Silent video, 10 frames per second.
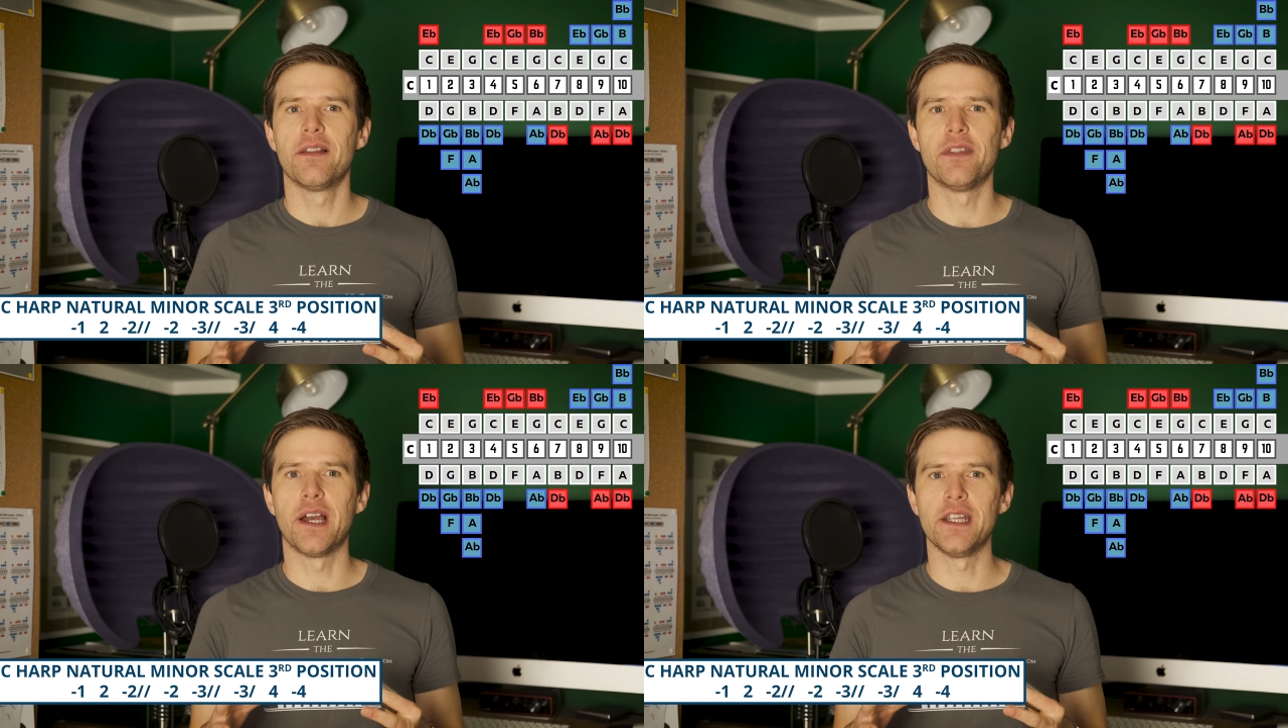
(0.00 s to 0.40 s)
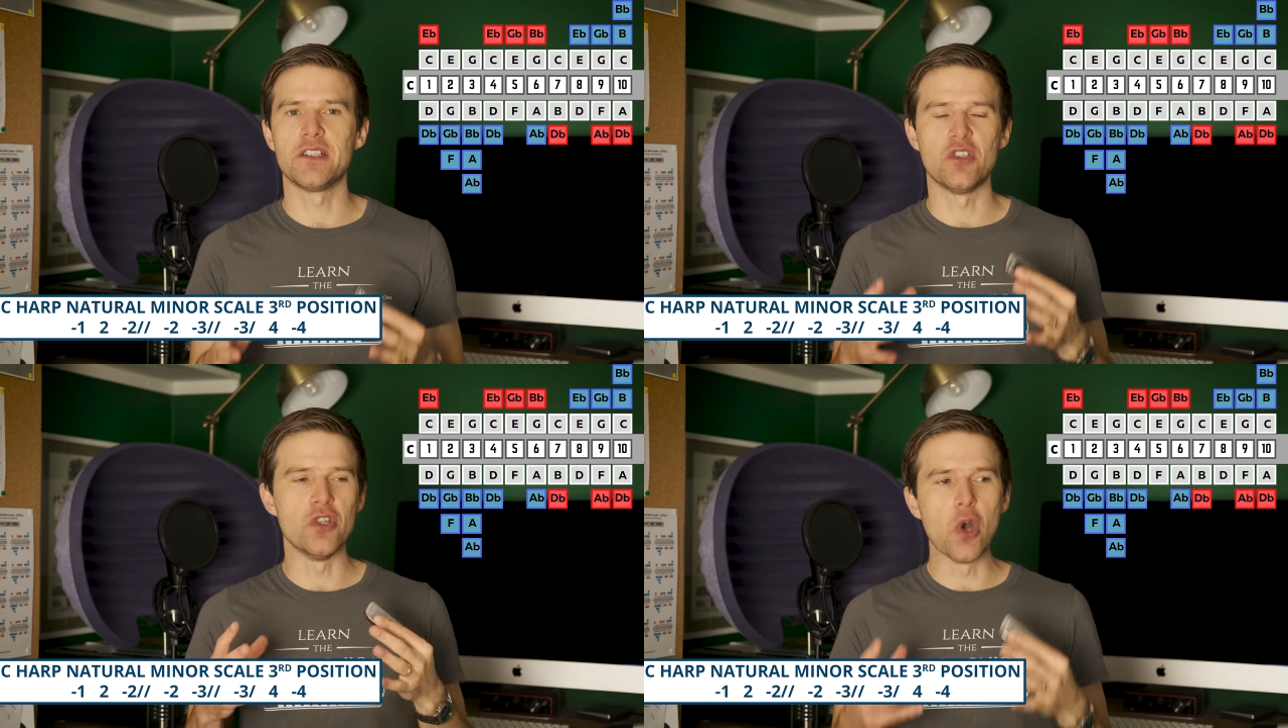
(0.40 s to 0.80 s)
that
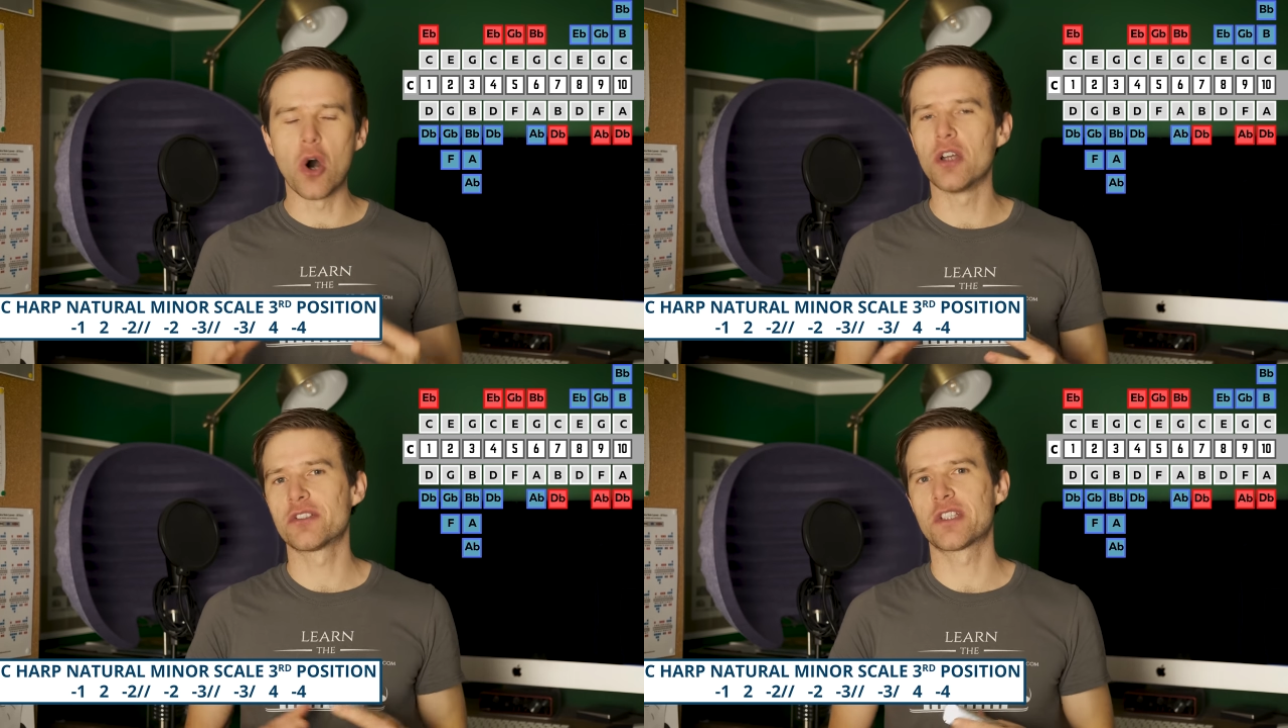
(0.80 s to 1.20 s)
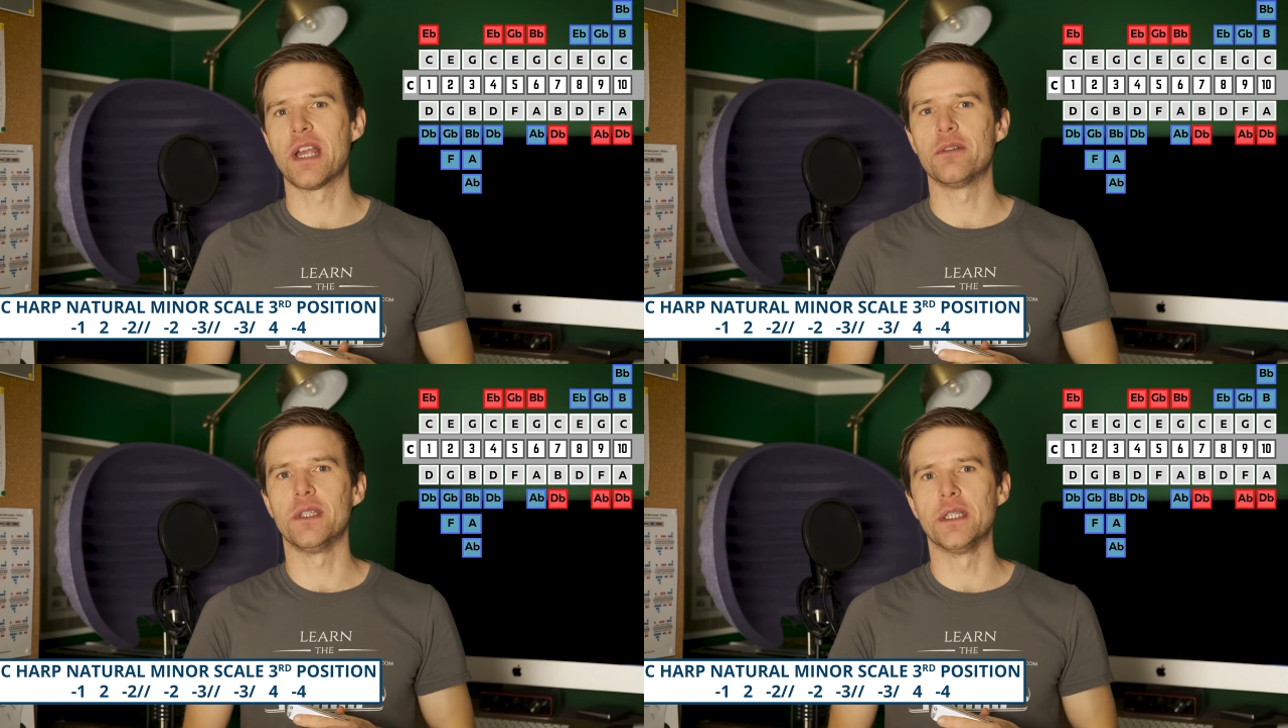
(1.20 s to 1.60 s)
it's not
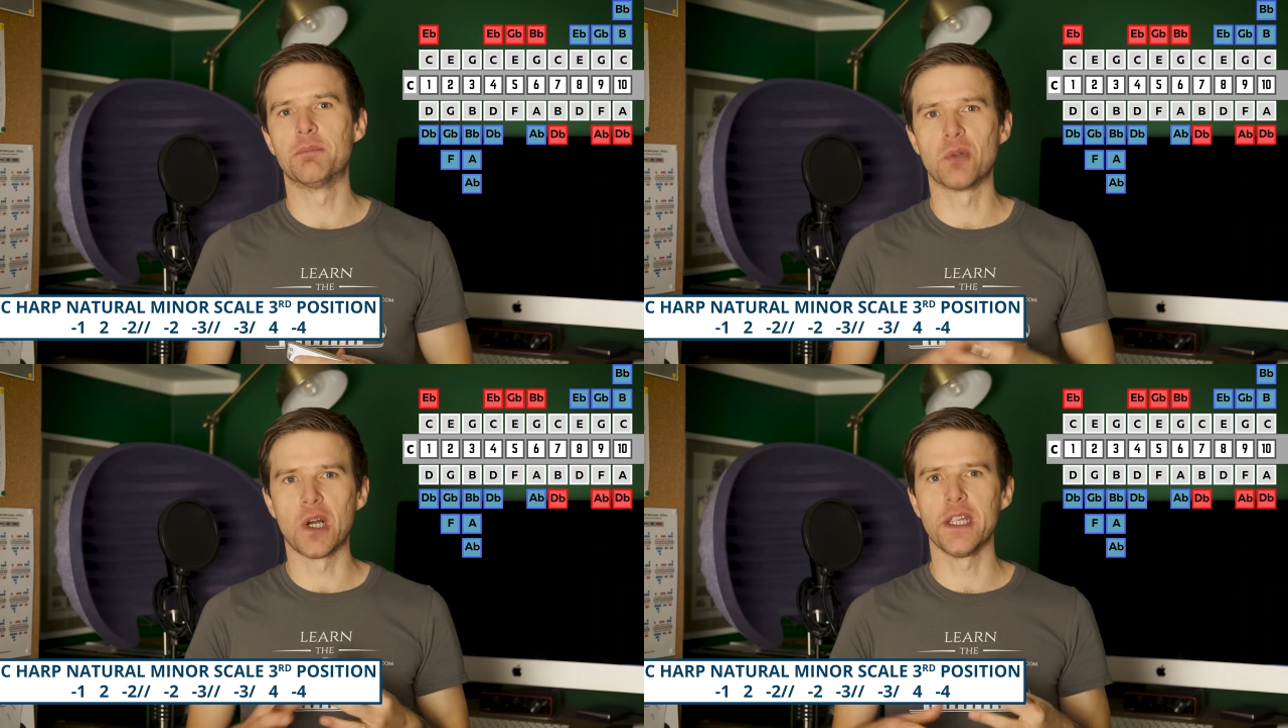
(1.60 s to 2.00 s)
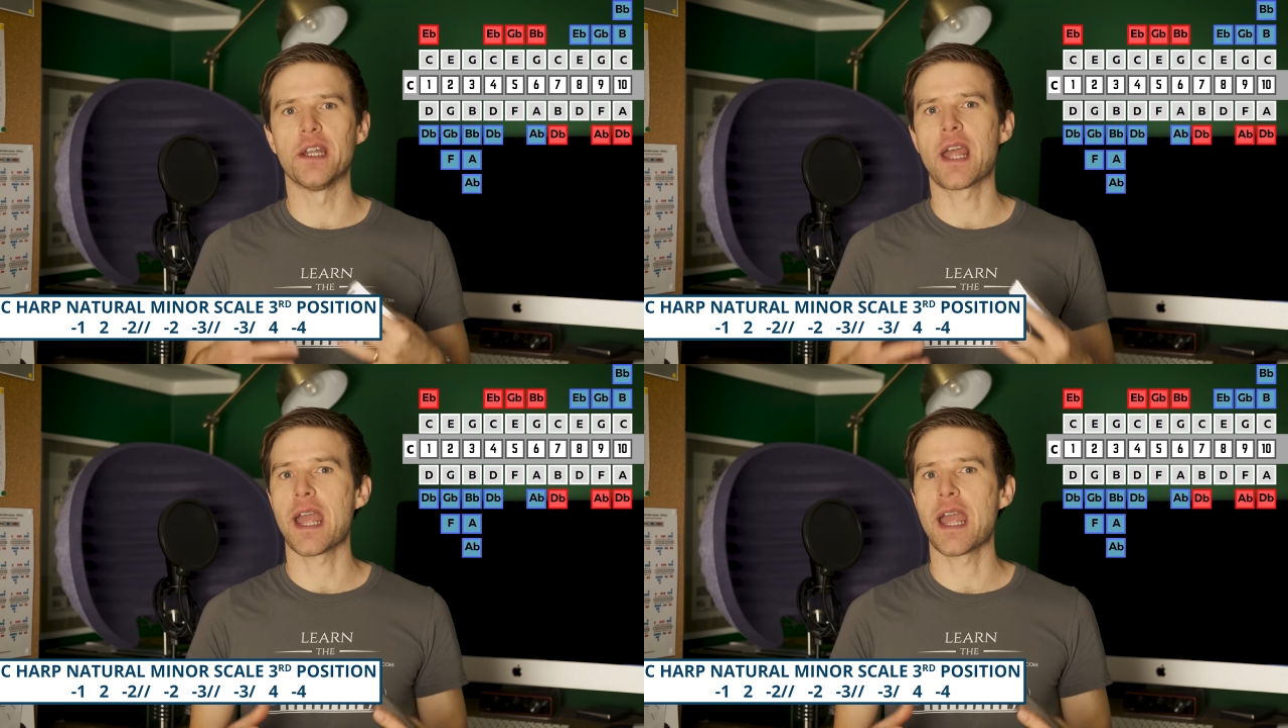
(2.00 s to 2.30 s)
sounding bright and